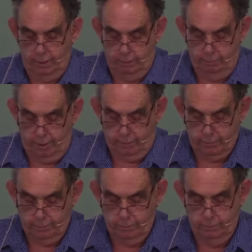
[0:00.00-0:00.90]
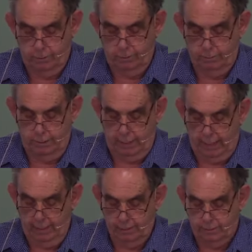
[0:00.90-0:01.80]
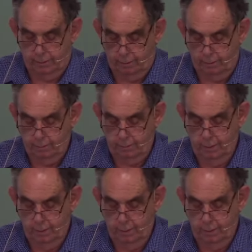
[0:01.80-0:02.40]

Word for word: dress, jewelry, and hairstyles.